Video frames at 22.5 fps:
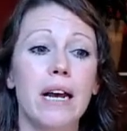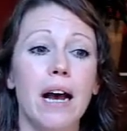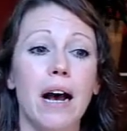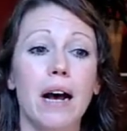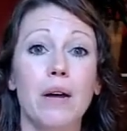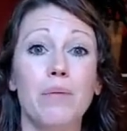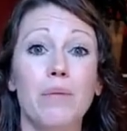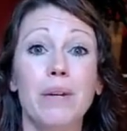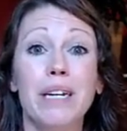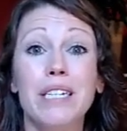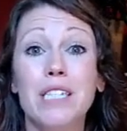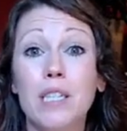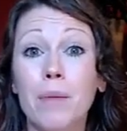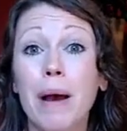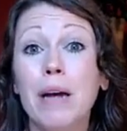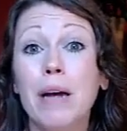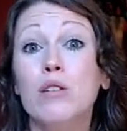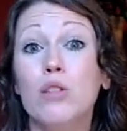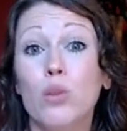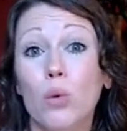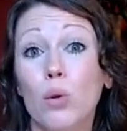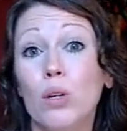It's
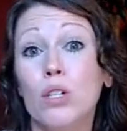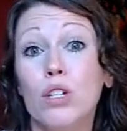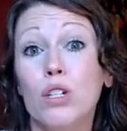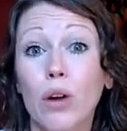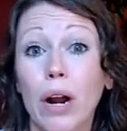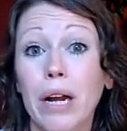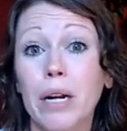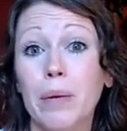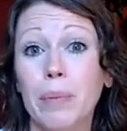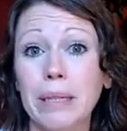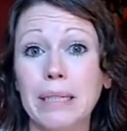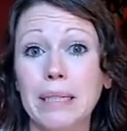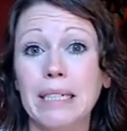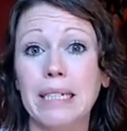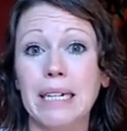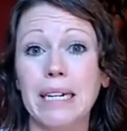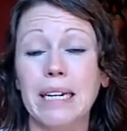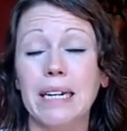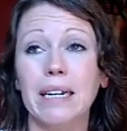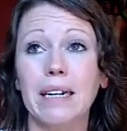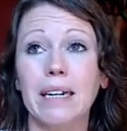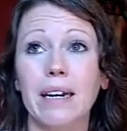about source
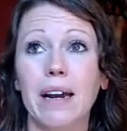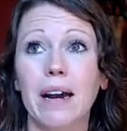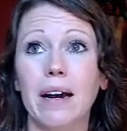credibility.